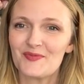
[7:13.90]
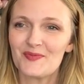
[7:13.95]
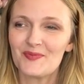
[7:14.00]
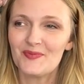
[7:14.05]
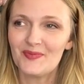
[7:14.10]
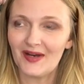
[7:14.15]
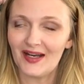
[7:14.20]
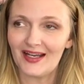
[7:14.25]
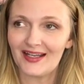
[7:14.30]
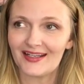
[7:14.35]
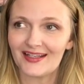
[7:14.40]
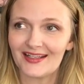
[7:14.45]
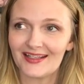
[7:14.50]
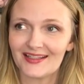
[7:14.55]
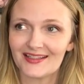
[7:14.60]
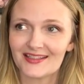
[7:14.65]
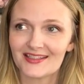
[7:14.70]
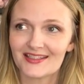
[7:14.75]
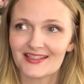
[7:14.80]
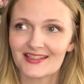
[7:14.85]
But
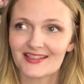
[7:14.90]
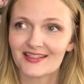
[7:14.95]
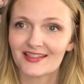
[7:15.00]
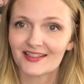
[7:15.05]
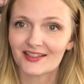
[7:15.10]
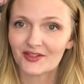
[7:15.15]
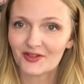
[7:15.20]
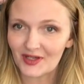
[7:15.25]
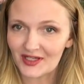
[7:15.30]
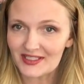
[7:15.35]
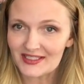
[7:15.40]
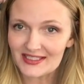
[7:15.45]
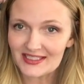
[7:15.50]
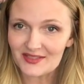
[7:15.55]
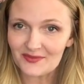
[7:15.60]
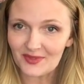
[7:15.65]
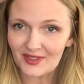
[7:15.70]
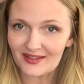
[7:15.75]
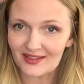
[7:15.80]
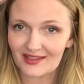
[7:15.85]
it's crazy to
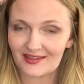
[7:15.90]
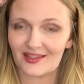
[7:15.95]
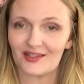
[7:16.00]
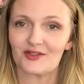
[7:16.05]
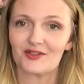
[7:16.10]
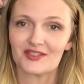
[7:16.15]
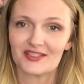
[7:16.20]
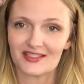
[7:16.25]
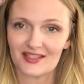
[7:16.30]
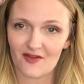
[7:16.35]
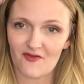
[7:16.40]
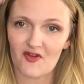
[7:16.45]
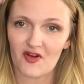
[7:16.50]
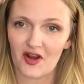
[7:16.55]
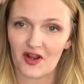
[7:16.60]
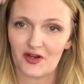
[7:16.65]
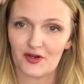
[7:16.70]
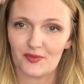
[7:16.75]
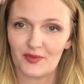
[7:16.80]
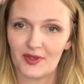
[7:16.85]
me that there's
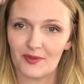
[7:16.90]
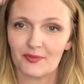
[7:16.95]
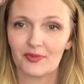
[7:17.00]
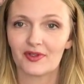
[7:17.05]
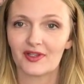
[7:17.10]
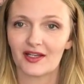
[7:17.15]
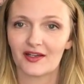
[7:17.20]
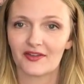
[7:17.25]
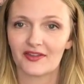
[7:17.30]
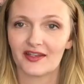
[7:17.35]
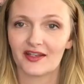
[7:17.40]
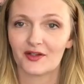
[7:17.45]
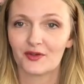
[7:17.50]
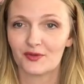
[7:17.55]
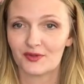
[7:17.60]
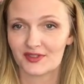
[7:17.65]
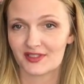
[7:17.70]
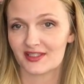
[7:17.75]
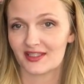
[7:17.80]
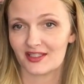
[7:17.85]
700 people out there who
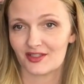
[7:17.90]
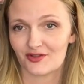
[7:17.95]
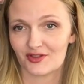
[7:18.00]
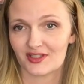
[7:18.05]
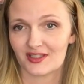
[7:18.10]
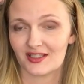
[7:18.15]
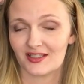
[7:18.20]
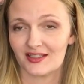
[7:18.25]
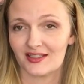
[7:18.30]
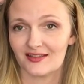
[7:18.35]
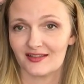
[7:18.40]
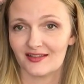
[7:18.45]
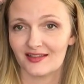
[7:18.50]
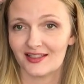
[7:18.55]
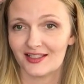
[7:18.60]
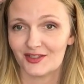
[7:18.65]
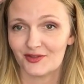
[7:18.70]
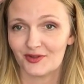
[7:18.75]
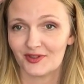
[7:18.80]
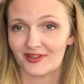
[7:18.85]
is interested
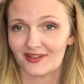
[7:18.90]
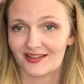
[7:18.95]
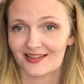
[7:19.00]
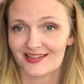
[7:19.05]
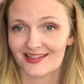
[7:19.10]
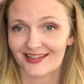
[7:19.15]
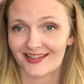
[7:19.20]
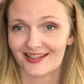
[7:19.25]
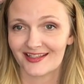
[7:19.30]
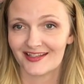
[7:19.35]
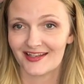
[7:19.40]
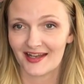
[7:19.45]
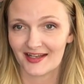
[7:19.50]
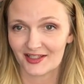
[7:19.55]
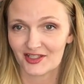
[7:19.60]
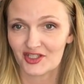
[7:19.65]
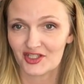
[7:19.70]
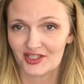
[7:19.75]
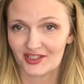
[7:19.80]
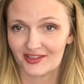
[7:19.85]
in doing this again
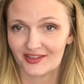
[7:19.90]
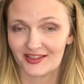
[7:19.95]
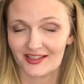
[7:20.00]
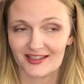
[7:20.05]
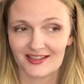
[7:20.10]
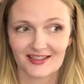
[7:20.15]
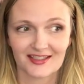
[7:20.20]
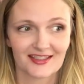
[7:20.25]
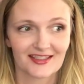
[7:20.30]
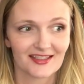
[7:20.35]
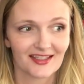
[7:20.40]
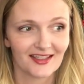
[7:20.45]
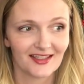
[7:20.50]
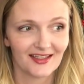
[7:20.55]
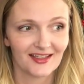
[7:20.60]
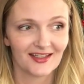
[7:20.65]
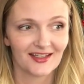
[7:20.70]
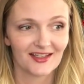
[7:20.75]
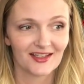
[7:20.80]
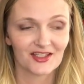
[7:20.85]
next year. It's
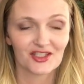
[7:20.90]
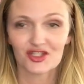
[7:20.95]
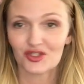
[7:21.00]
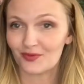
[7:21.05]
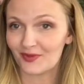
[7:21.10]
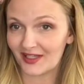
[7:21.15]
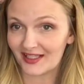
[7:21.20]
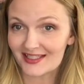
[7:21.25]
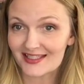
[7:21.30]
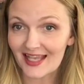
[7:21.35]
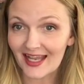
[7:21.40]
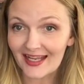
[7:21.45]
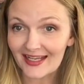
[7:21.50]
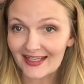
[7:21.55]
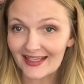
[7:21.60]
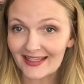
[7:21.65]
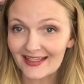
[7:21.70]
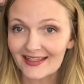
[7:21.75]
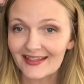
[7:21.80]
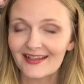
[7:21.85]
super
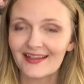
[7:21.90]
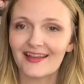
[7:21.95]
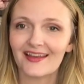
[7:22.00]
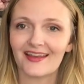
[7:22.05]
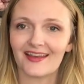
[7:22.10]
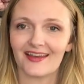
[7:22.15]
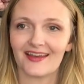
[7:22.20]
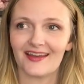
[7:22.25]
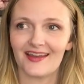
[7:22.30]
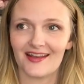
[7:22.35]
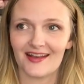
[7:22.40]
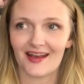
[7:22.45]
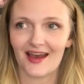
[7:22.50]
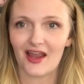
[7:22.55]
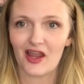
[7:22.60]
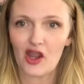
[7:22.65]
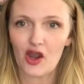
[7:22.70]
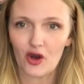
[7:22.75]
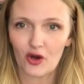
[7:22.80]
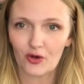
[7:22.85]
exciting, and
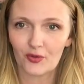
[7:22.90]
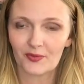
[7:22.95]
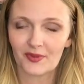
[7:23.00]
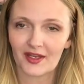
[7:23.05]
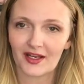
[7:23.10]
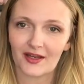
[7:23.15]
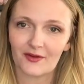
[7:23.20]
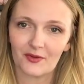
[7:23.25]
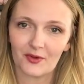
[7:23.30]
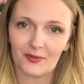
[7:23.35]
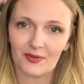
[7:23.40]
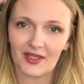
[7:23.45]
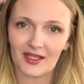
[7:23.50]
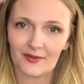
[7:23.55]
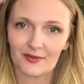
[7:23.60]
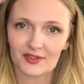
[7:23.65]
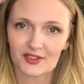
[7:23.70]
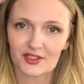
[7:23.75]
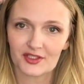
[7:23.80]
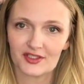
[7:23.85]
I hope that I will be
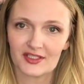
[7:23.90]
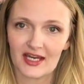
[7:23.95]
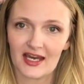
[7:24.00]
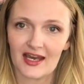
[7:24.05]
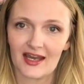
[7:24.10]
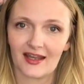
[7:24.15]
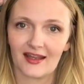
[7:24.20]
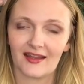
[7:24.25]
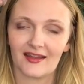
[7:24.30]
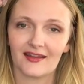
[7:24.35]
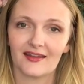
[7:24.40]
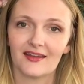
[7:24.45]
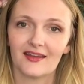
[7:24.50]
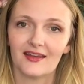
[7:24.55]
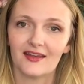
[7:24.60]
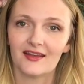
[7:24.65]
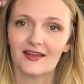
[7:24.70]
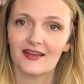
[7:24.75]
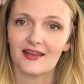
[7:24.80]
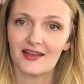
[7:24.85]
able to dye
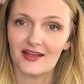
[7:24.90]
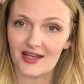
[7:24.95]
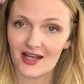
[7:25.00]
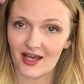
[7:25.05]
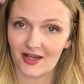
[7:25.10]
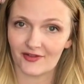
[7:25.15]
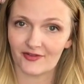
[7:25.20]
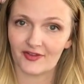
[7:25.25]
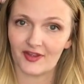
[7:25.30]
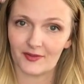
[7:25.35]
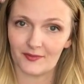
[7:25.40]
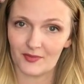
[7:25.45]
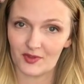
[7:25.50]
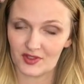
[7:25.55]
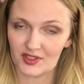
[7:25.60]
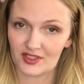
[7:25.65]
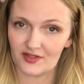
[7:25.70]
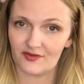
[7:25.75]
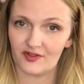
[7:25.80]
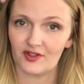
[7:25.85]
enough that
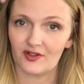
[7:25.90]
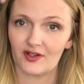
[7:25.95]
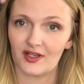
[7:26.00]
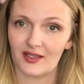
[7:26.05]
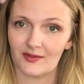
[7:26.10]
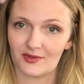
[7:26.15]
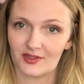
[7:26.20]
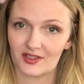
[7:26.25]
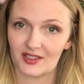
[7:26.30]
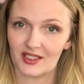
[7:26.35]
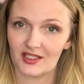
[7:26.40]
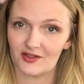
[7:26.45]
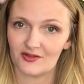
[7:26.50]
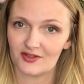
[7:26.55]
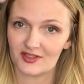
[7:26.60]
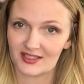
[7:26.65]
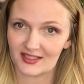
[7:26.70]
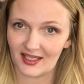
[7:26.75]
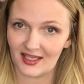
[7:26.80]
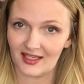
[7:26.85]
most of you are able to get your
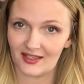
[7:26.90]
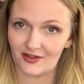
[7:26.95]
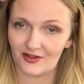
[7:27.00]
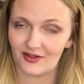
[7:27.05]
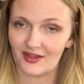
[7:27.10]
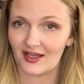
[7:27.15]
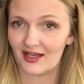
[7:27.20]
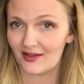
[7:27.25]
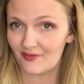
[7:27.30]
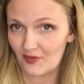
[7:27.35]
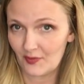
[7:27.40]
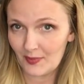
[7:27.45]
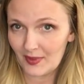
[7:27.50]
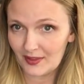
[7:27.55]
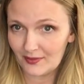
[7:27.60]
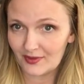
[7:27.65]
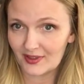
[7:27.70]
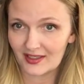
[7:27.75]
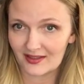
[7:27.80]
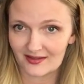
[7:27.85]
skein, or that everybody
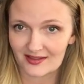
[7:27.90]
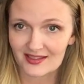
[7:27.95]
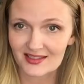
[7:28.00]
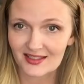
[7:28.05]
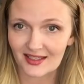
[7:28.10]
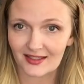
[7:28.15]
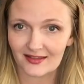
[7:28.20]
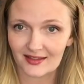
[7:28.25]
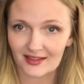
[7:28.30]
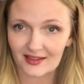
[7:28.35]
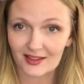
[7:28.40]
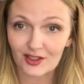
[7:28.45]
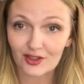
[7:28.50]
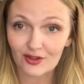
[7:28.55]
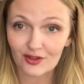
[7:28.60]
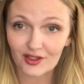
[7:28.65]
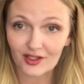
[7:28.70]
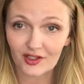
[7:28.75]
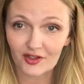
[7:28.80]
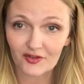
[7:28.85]
will get the skein that they're
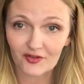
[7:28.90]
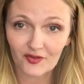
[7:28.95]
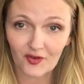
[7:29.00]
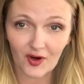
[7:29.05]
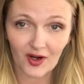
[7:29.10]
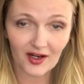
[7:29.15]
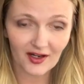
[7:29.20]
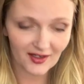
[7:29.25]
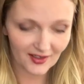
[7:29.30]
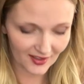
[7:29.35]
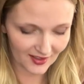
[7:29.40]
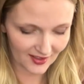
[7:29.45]
looking for.